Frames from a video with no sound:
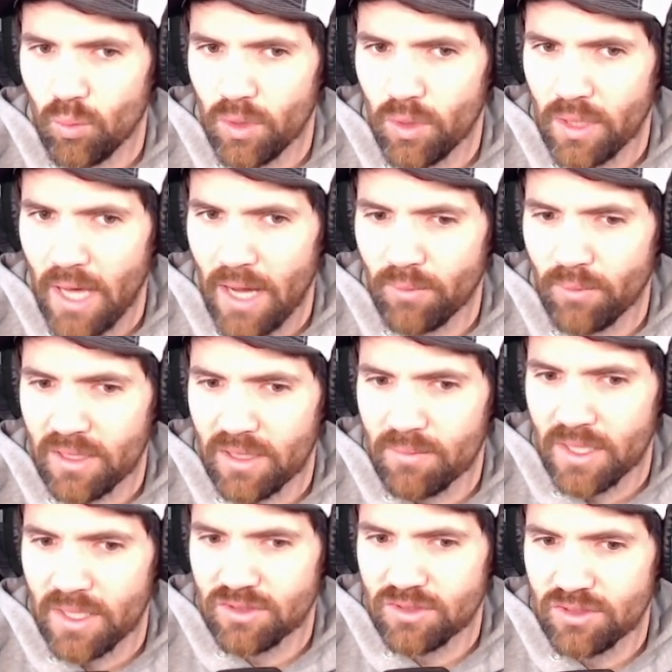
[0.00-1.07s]
I
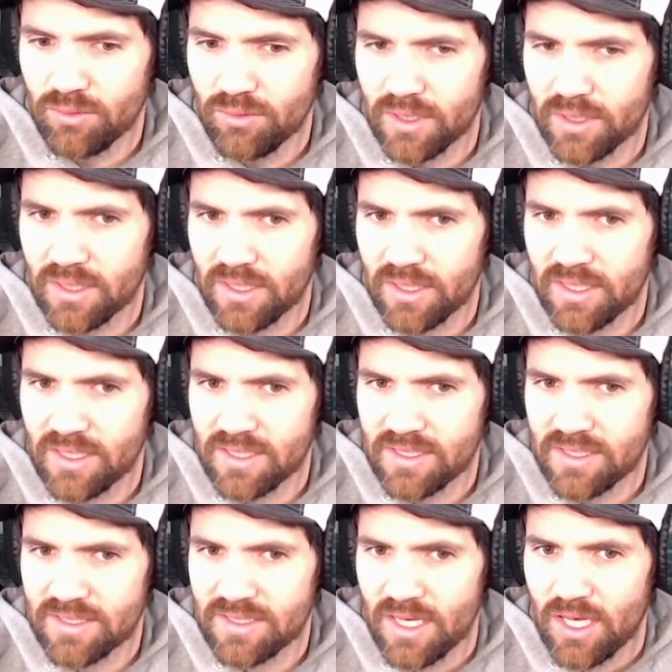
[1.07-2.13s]
recommend doing
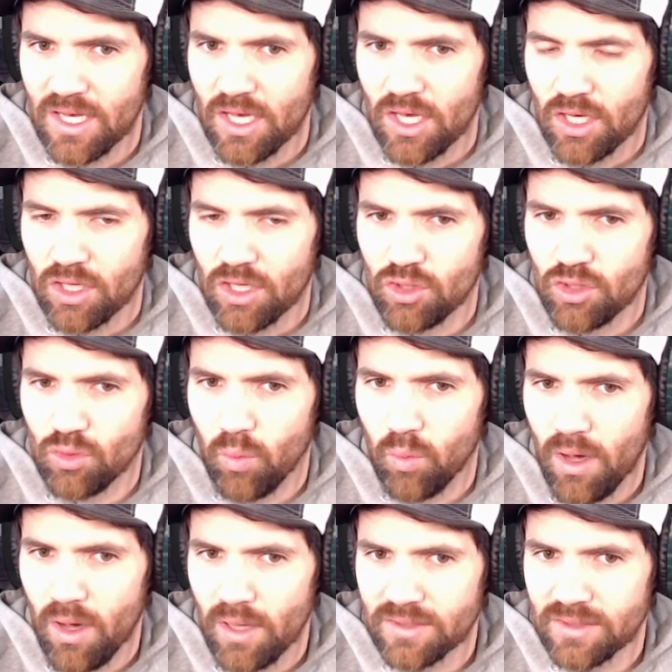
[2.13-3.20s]
is you
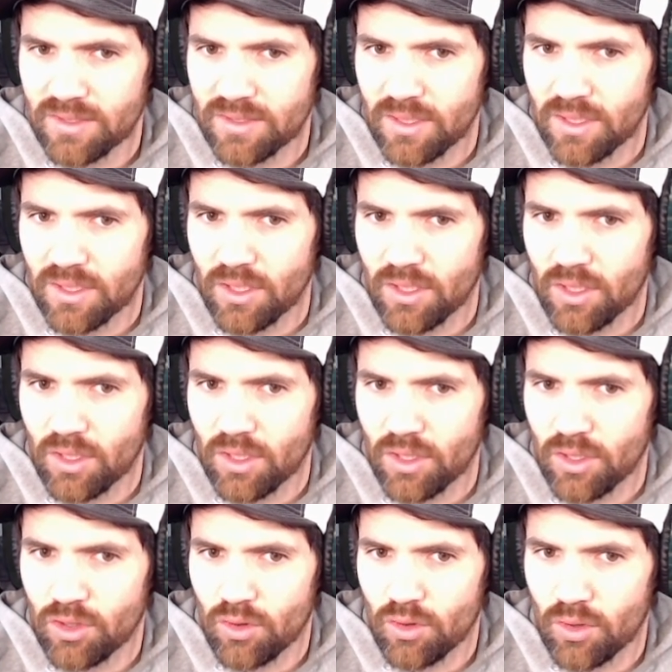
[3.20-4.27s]
want
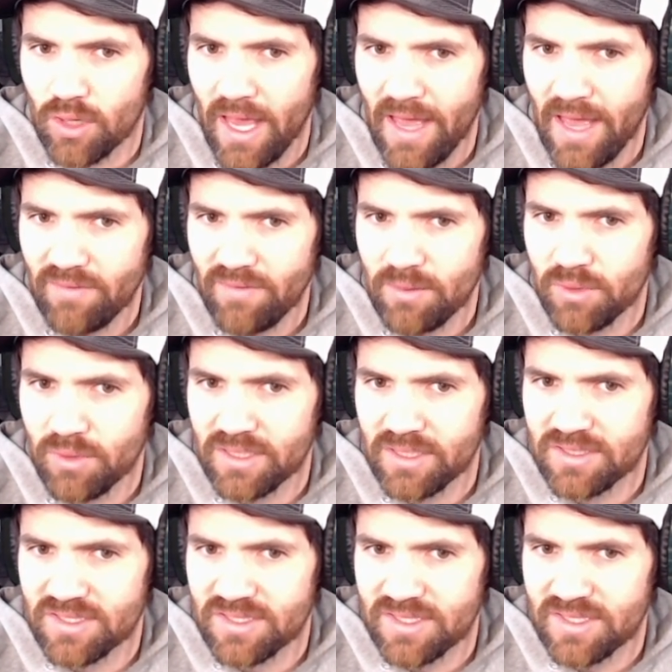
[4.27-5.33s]
your heavy bleed
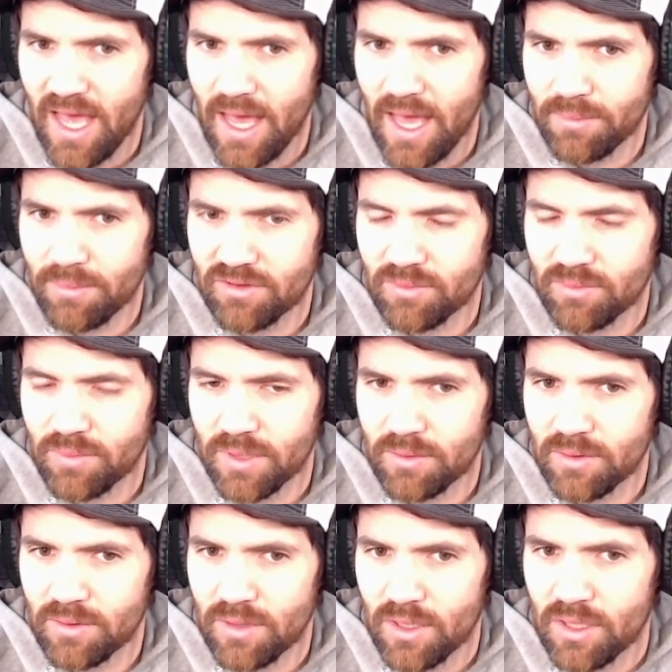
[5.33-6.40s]
stop to
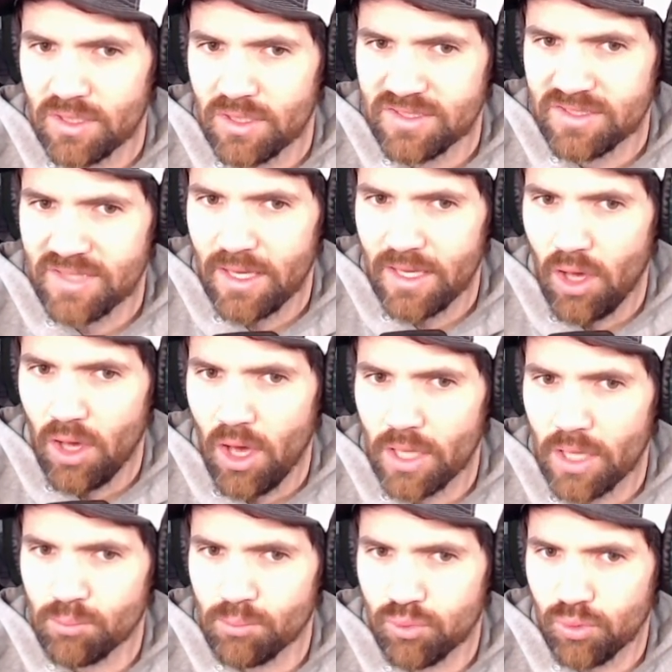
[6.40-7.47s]
be set
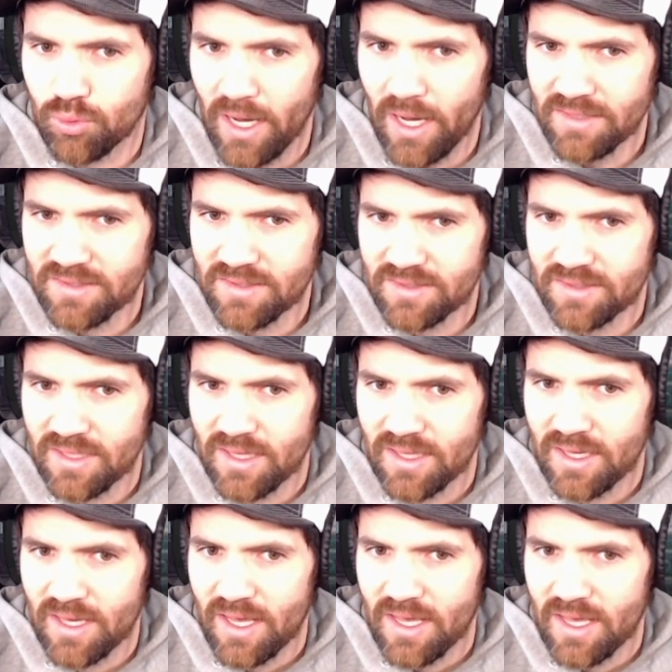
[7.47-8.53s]
on press,
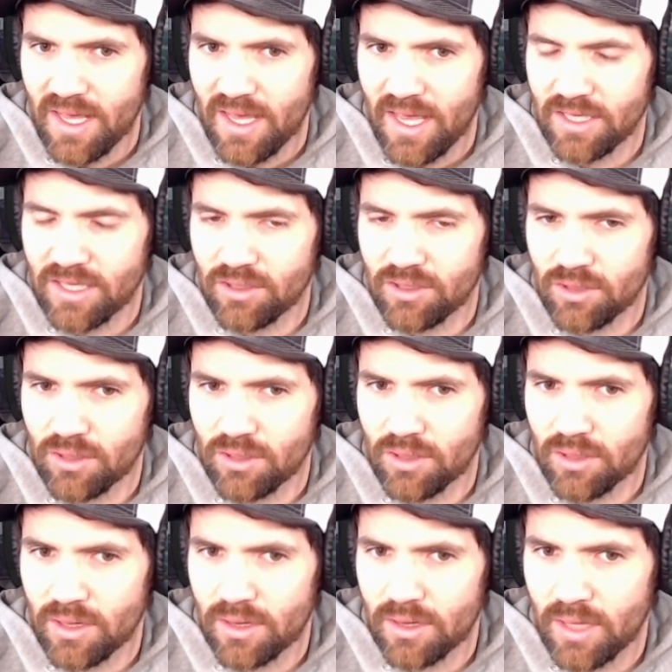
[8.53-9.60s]
and
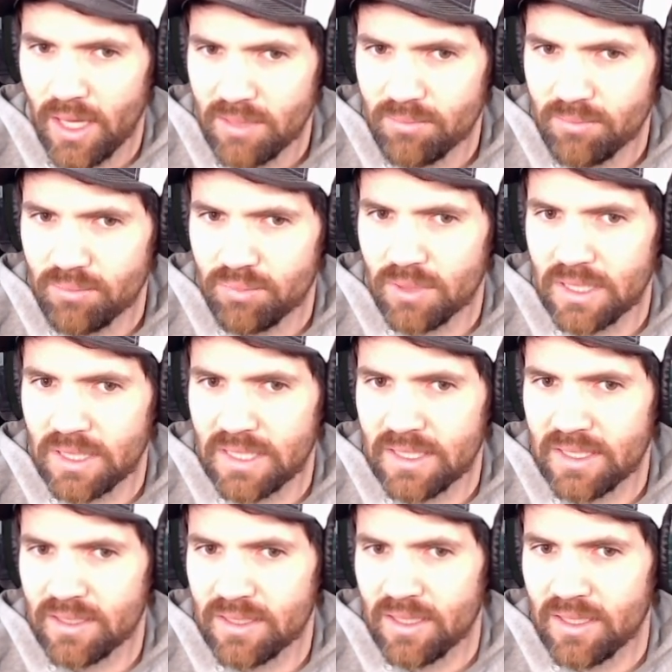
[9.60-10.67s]
your light
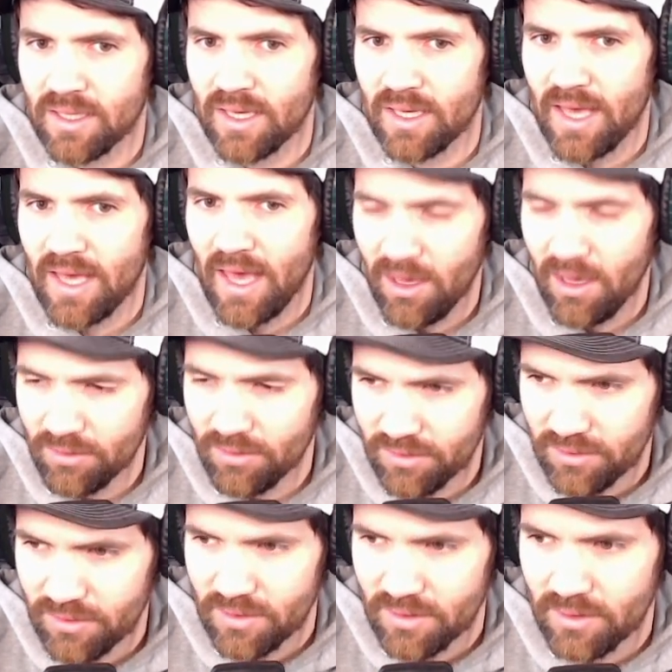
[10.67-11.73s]
bleed
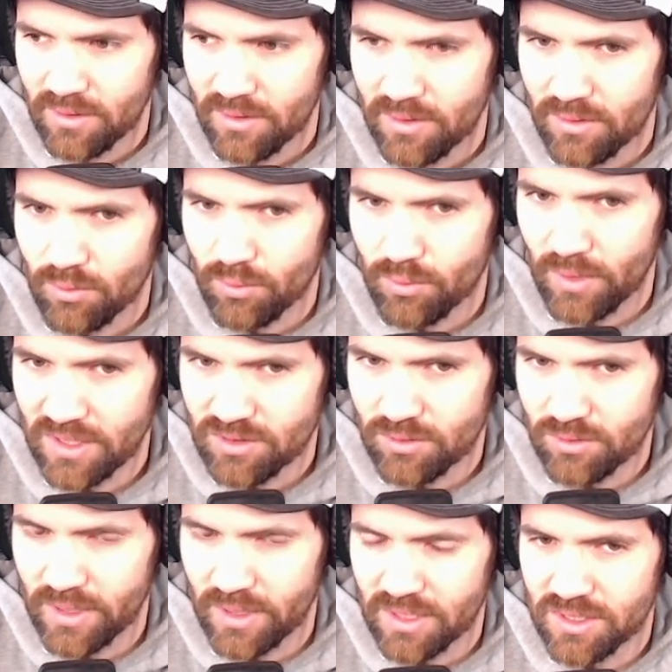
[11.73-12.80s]
health
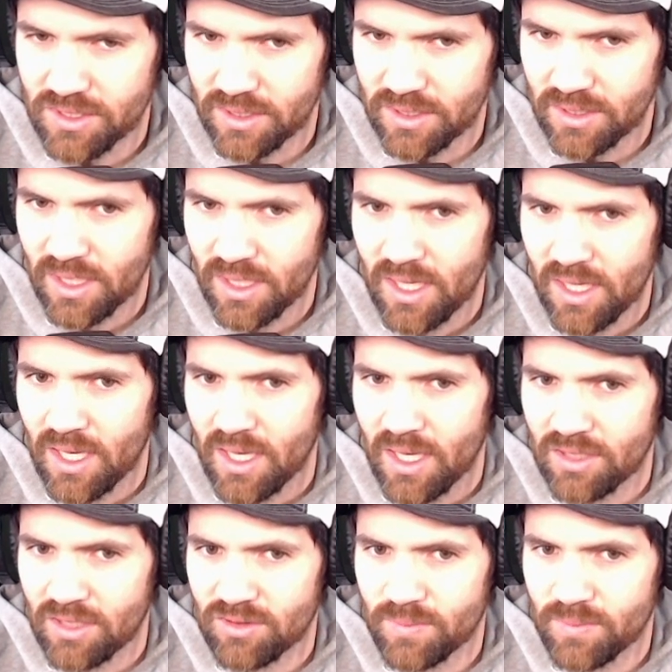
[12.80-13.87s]
restoration
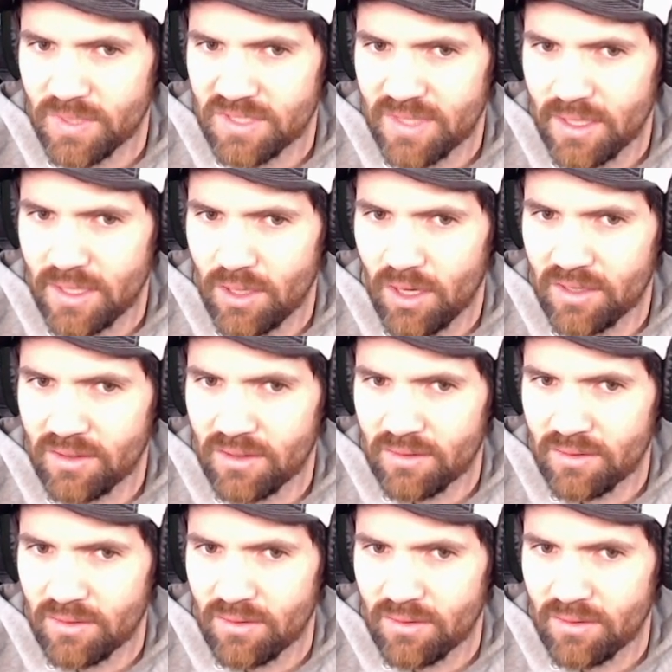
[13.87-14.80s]
to be set on